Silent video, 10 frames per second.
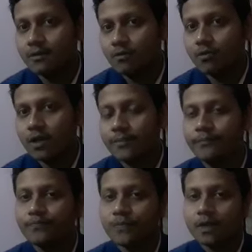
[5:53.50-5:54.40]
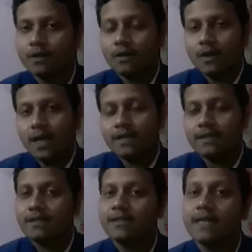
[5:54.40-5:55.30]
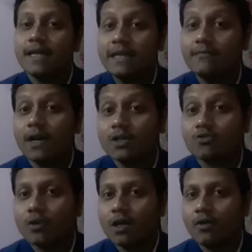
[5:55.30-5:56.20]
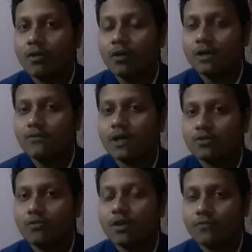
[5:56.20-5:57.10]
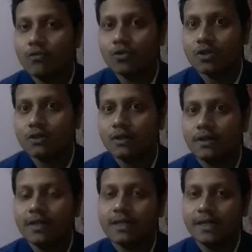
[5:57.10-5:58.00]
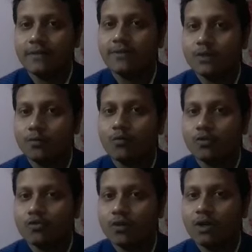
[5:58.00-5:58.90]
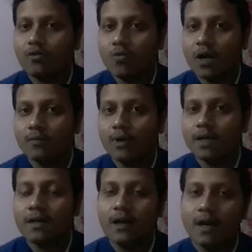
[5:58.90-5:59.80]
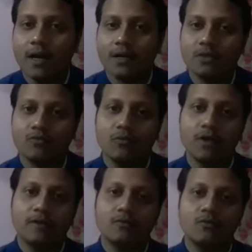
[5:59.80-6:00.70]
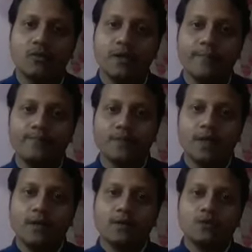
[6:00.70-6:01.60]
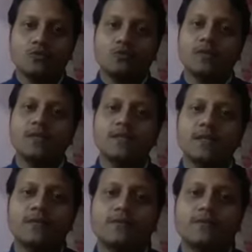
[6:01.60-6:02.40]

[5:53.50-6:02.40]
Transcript: Okay, and this is an inverse square law, inverse square force. That is, F is proportional to 1 by r square. Okay, so these are the